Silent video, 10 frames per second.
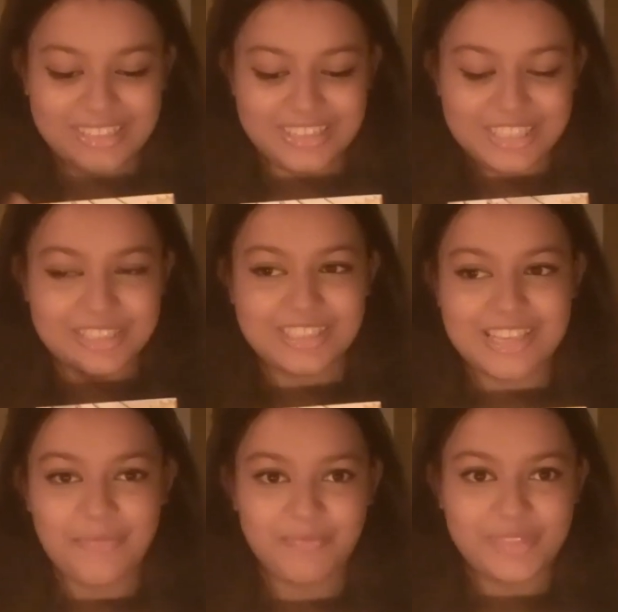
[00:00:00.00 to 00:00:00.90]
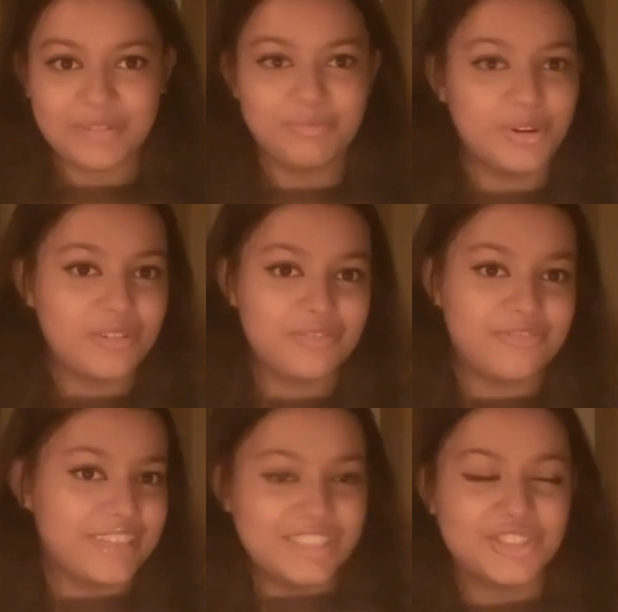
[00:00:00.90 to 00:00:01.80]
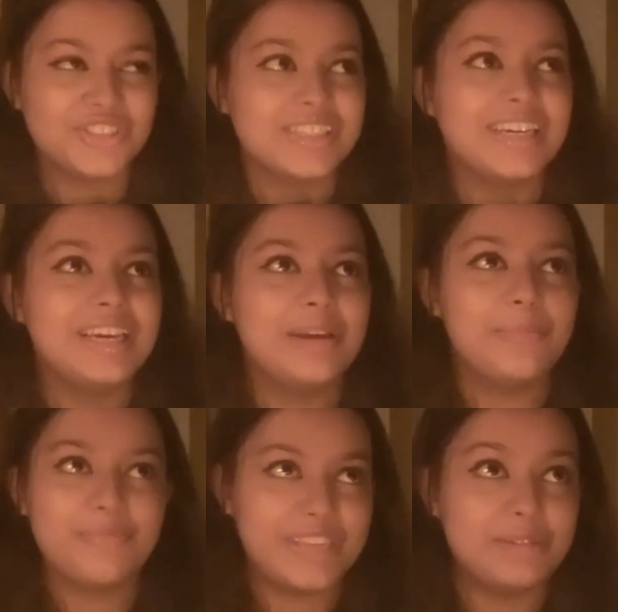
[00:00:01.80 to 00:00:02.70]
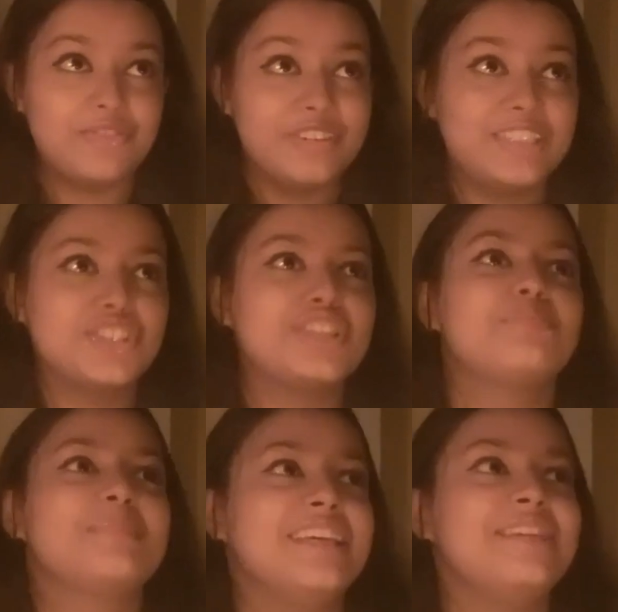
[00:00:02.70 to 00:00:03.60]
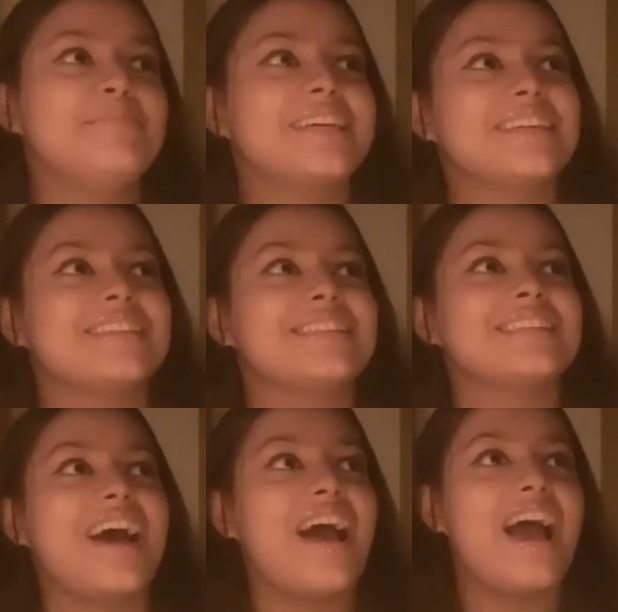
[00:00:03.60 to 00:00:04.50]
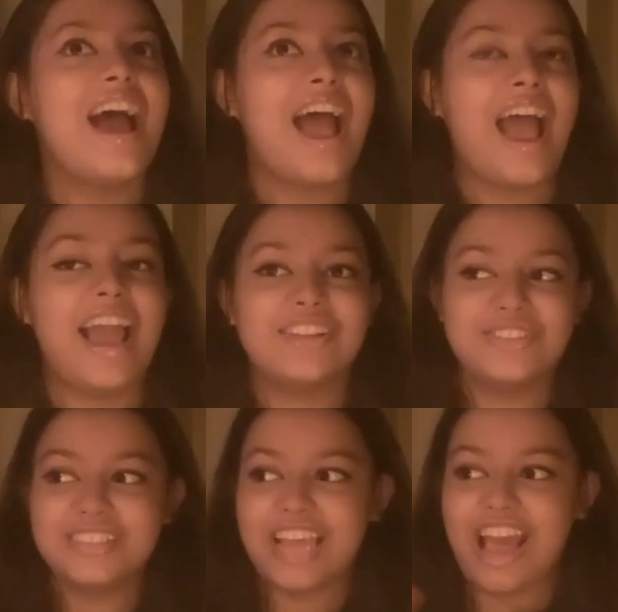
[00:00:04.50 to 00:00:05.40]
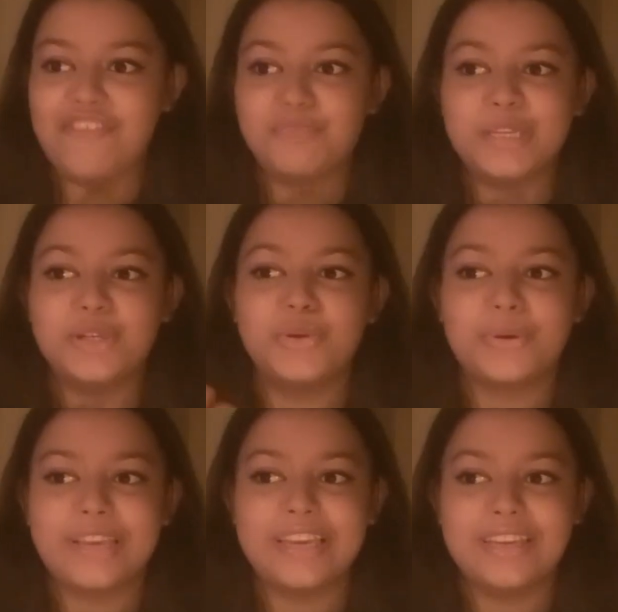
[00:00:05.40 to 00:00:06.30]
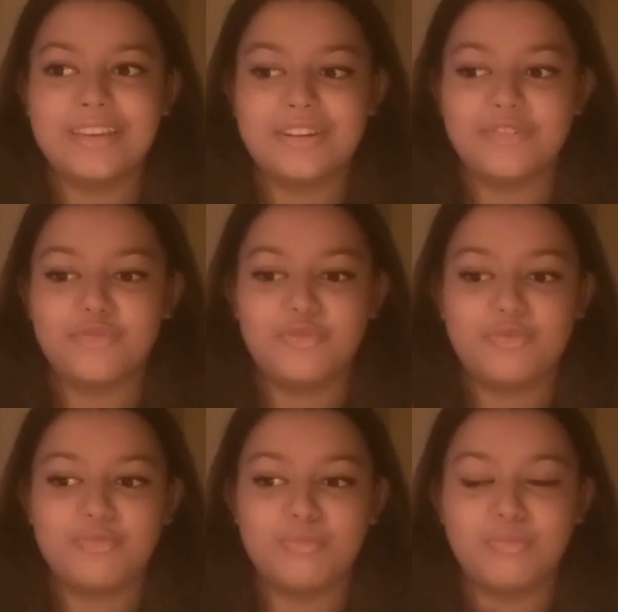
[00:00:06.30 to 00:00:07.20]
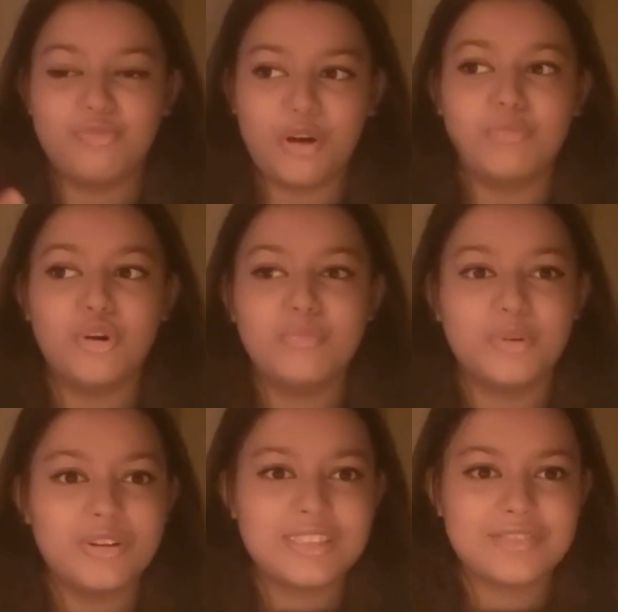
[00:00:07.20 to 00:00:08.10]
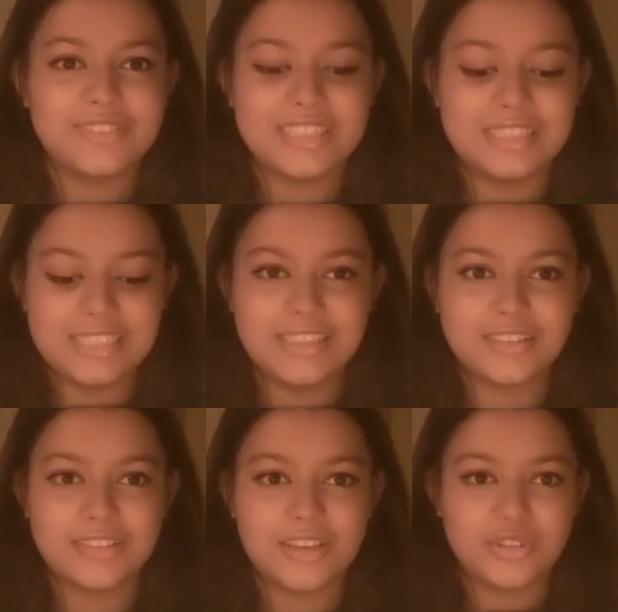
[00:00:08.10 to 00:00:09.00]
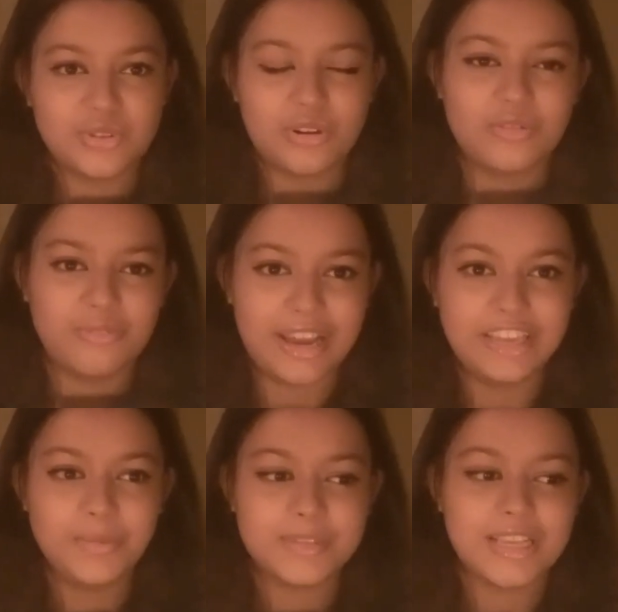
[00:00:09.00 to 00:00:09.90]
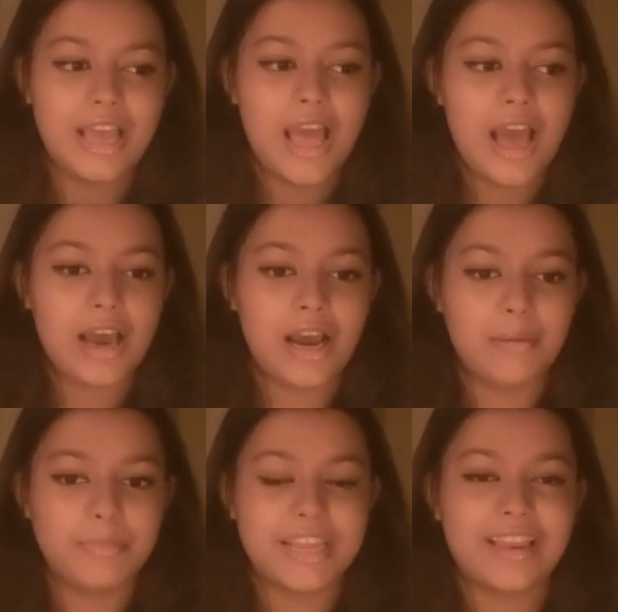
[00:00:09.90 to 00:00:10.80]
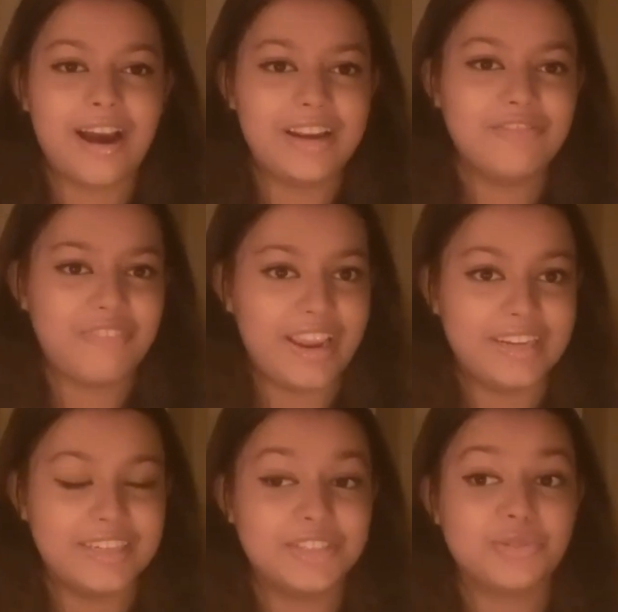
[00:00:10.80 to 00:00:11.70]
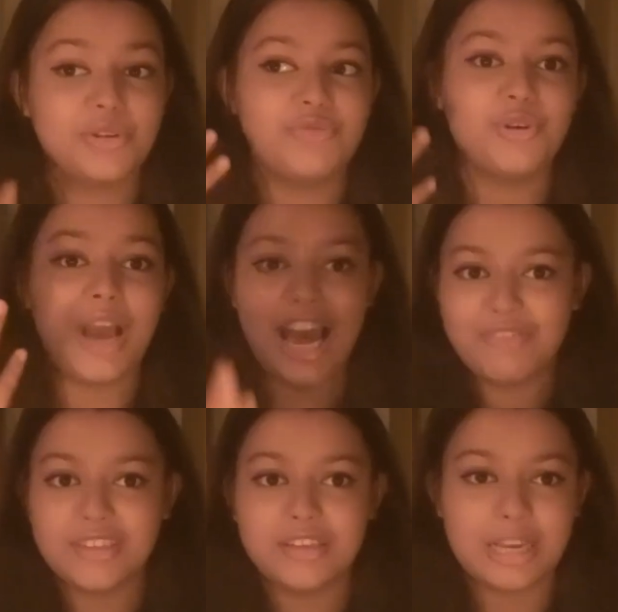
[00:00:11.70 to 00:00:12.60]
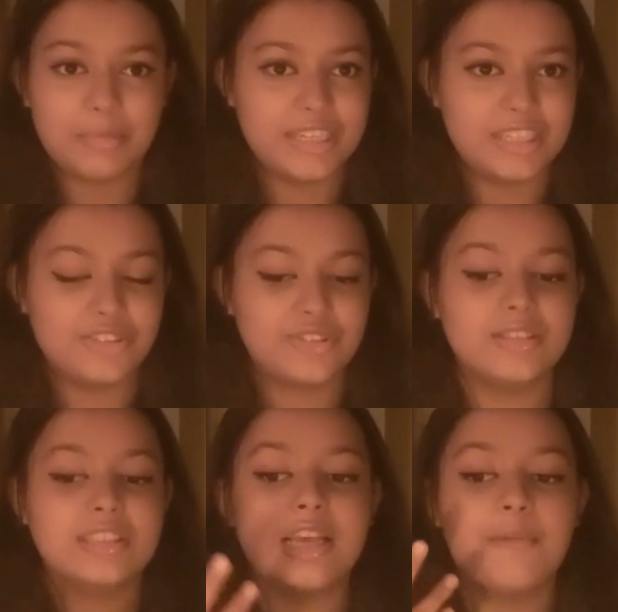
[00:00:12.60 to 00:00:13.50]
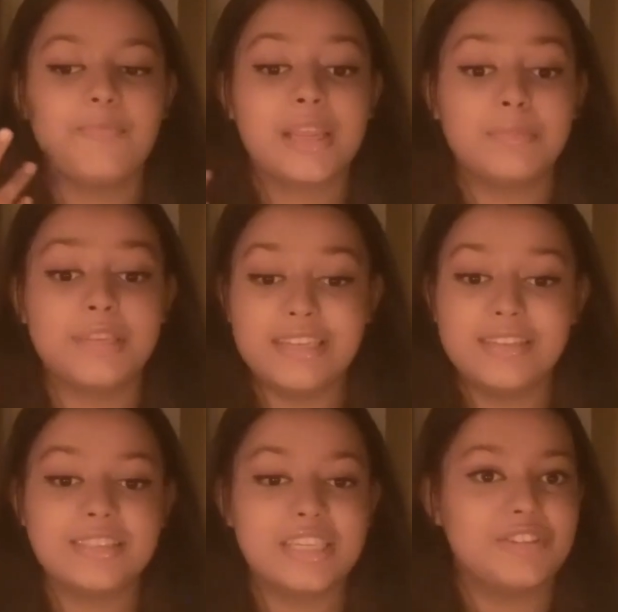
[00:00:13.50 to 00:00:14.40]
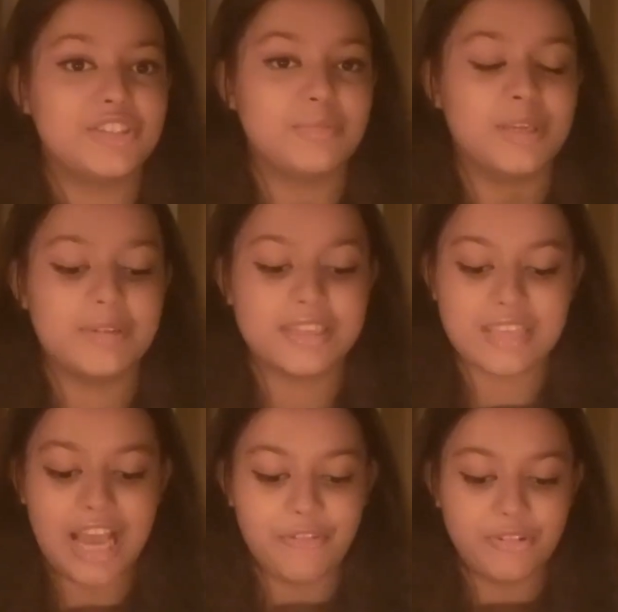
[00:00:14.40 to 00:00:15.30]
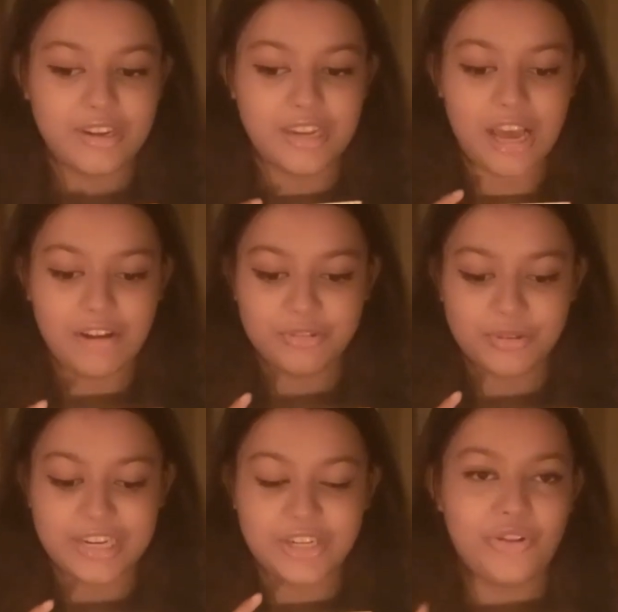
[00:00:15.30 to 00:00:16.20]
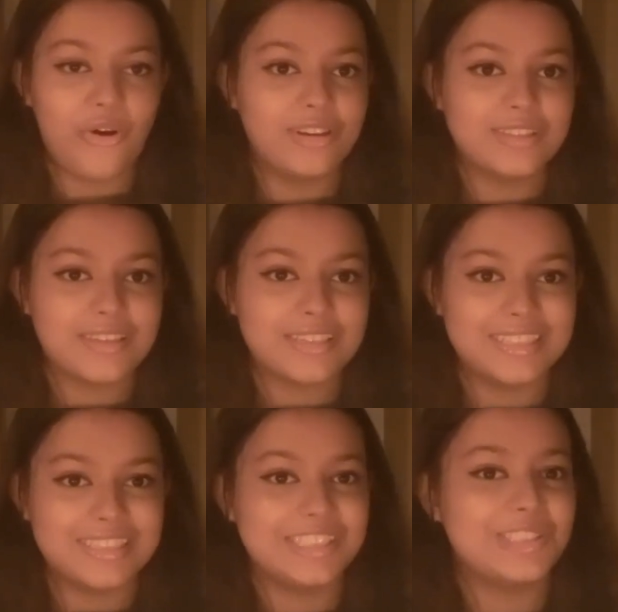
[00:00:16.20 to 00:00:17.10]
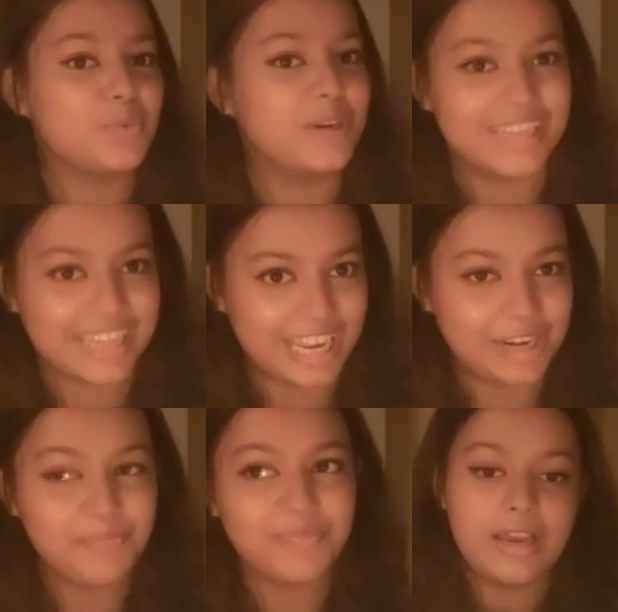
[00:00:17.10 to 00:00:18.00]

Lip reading: this book finished, it finished me, because I just have been looking for more books with these sort of vibes, but I can't find it. So if you have any recommendations, please give it to me, because I would love to get lost in this world again.